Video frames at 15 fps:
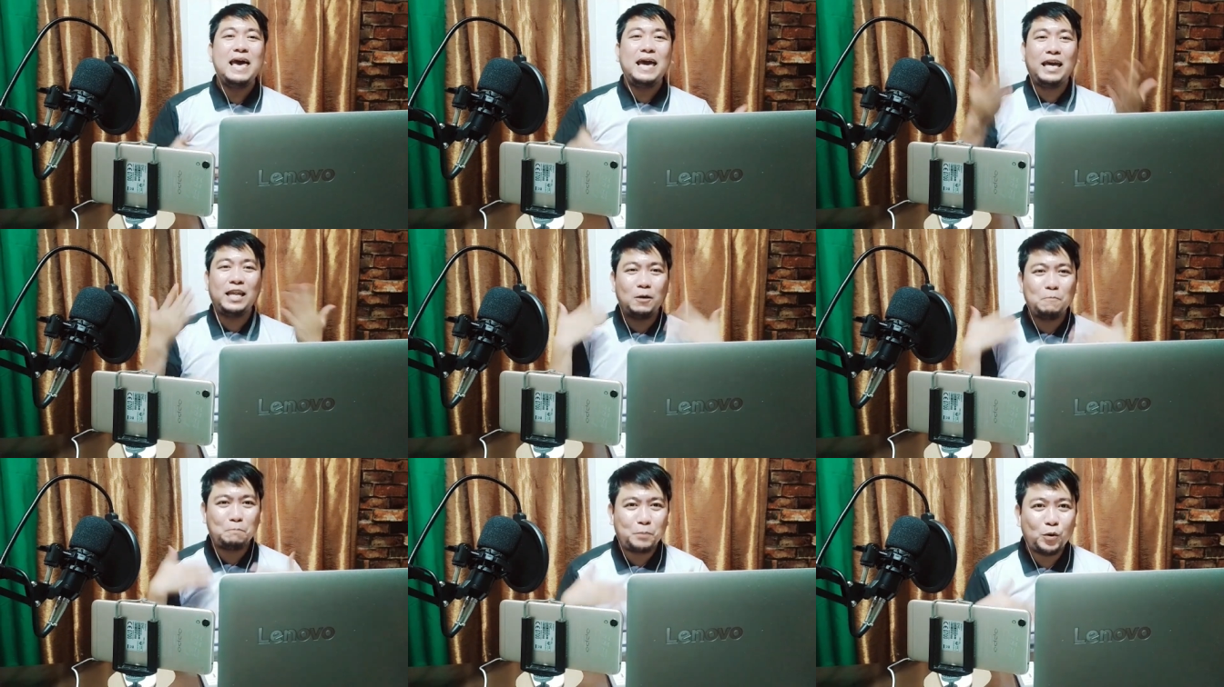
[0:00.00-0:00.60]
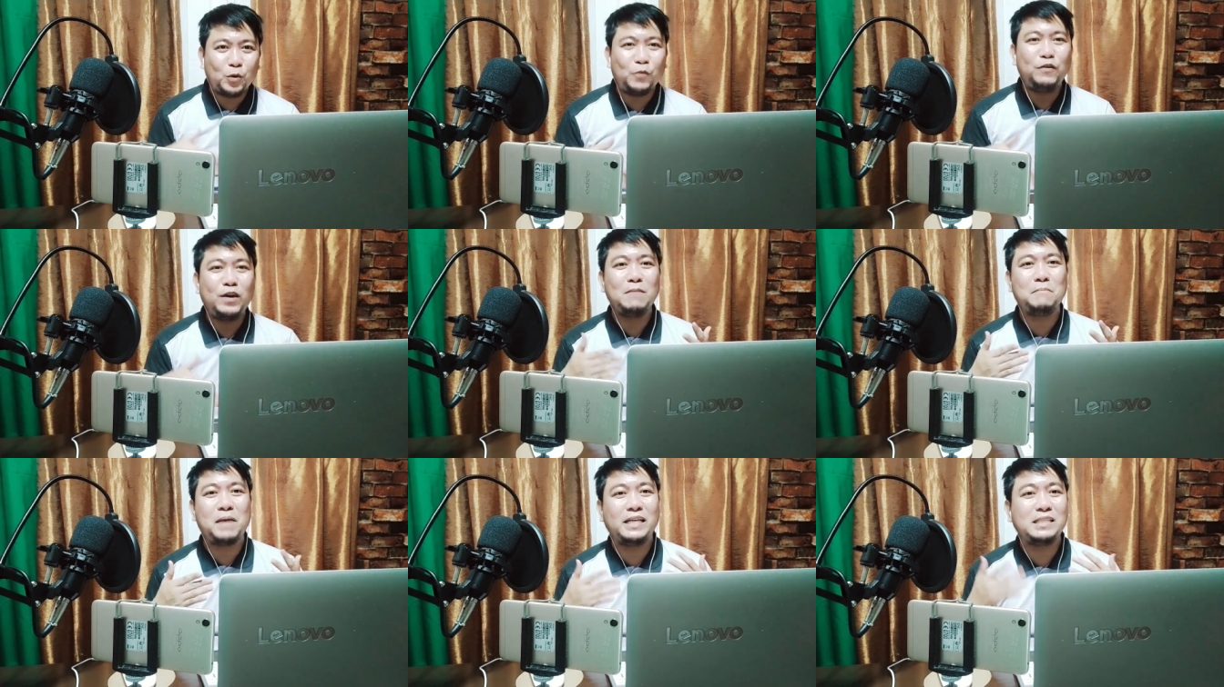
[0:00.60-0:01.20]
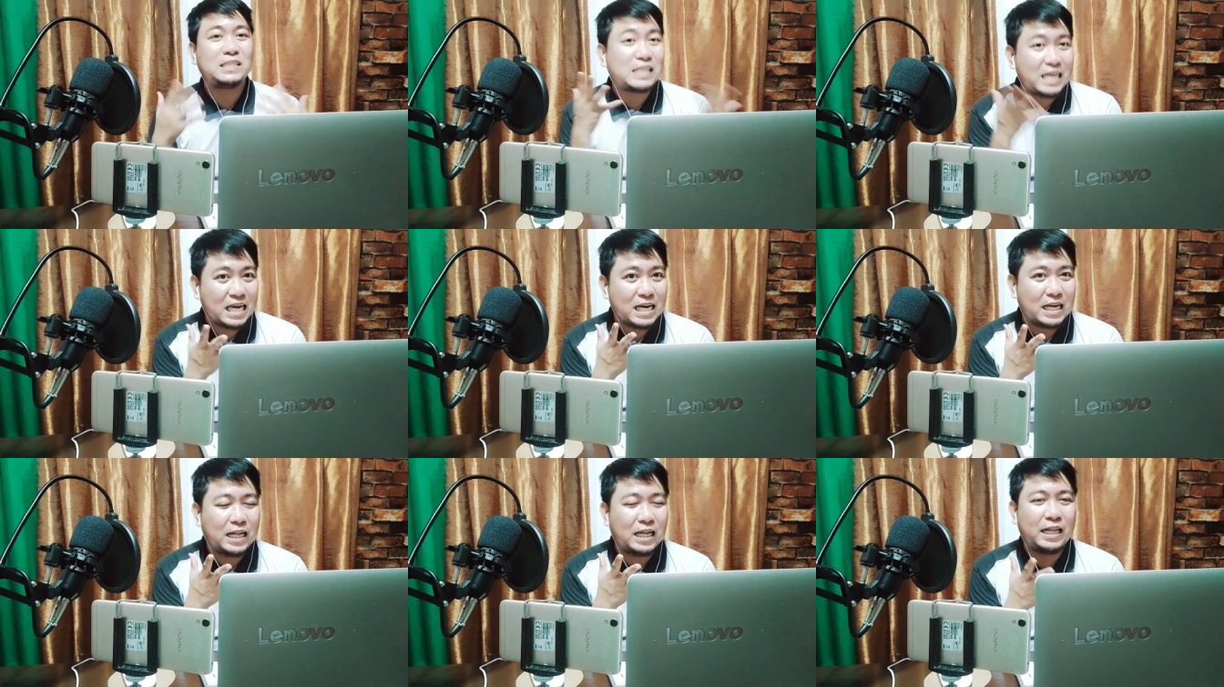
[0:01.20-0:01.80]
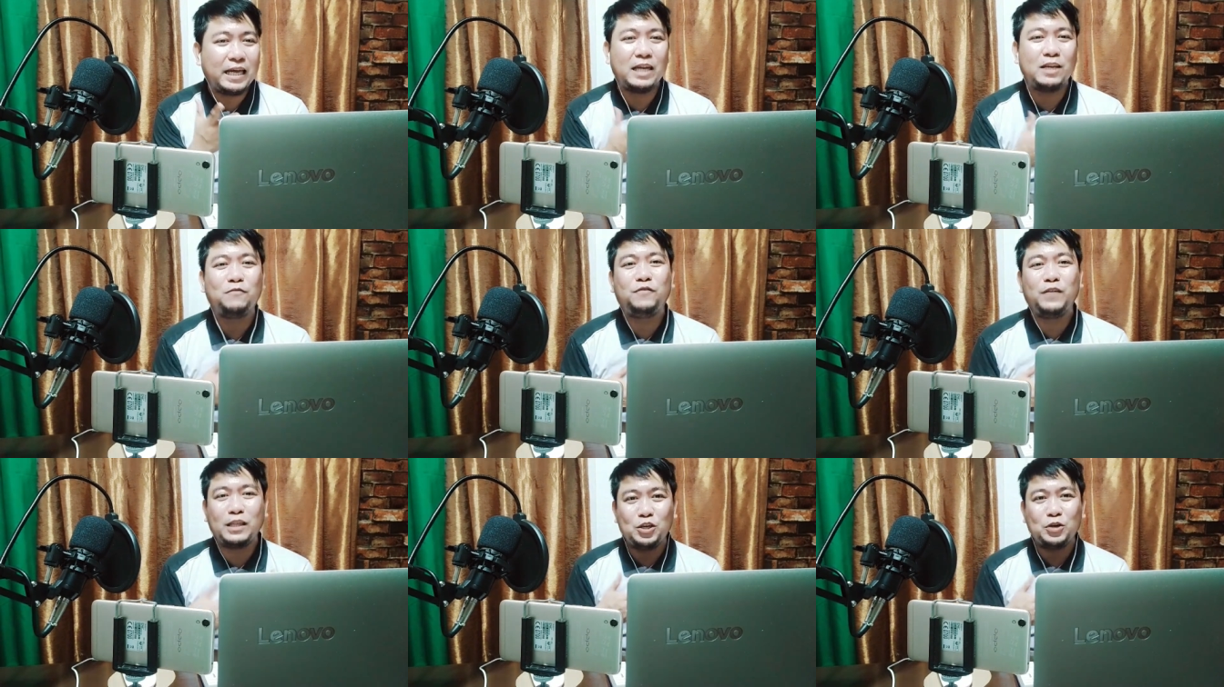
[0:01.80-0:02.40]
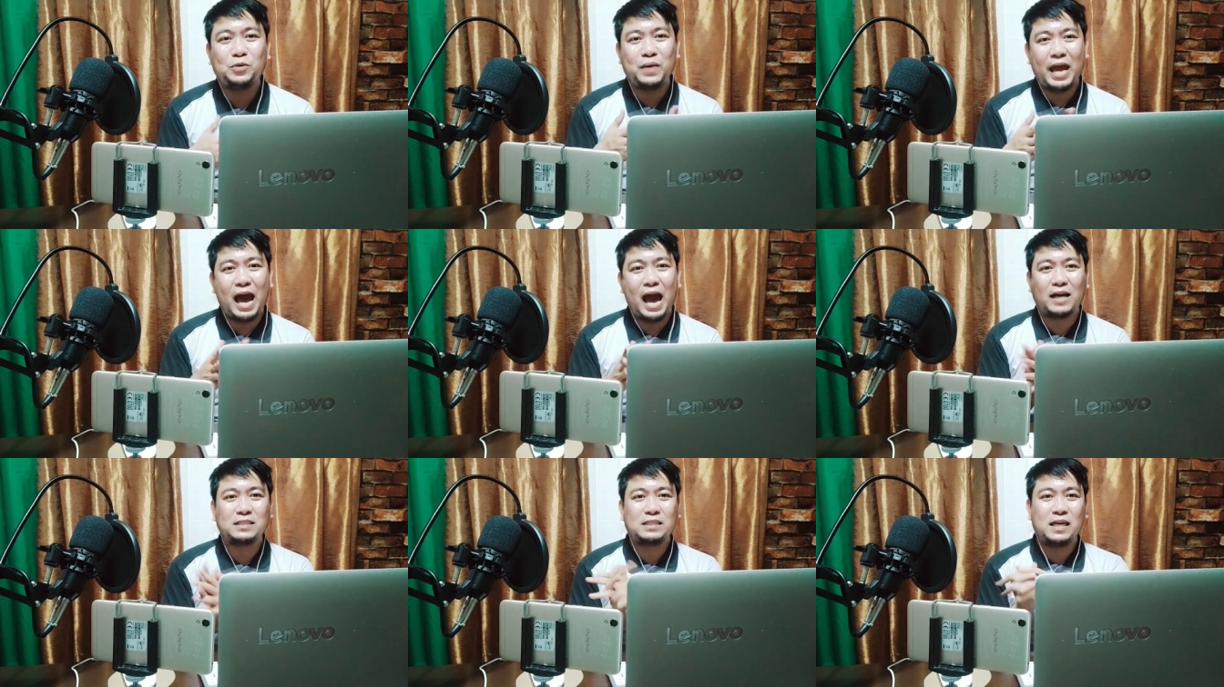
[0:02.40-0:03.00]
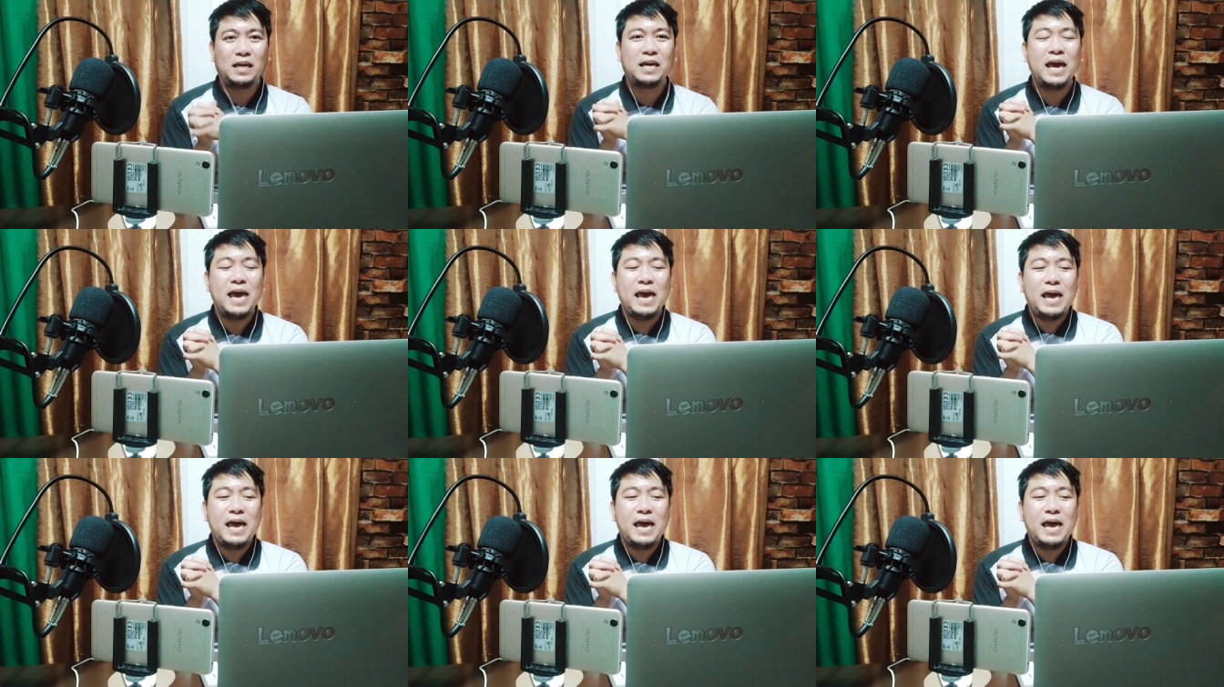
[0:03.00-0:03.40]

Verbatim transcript: in improving my skill in video reacting.